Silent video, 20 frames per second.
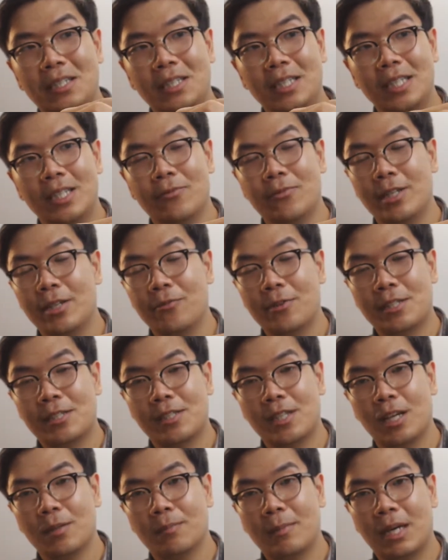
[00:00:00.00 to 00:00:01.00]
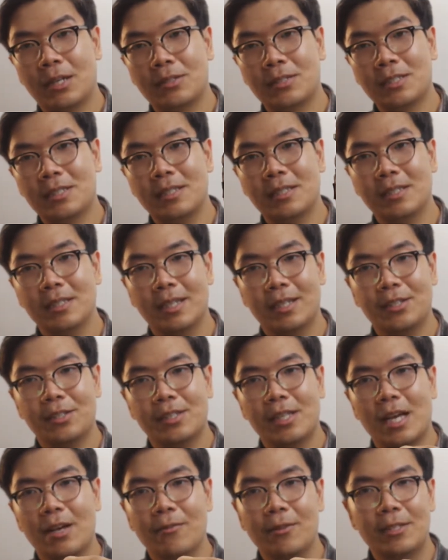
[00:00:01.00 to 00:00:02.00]
Even if it's not mounted, I
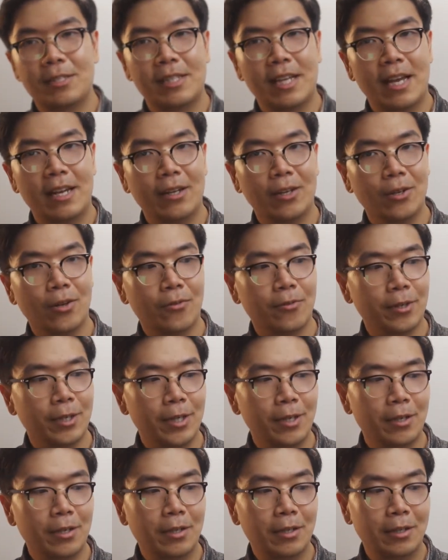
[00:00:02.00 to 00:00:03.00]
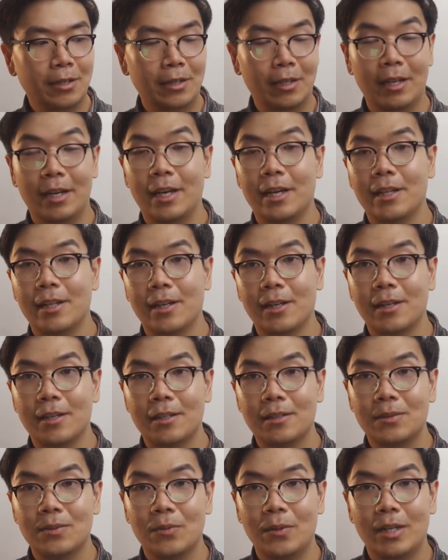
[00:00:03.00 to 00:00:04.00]
just have it standing over here, and I click
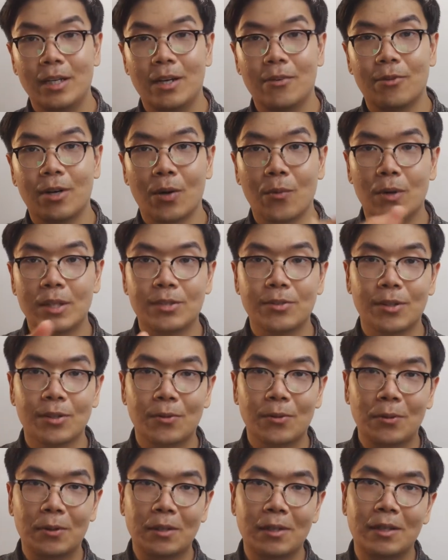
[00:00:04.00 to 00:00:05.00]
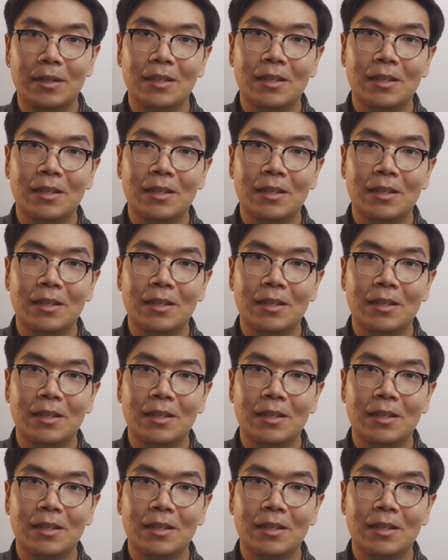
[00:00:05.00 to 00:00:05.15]
it whenever I want to record.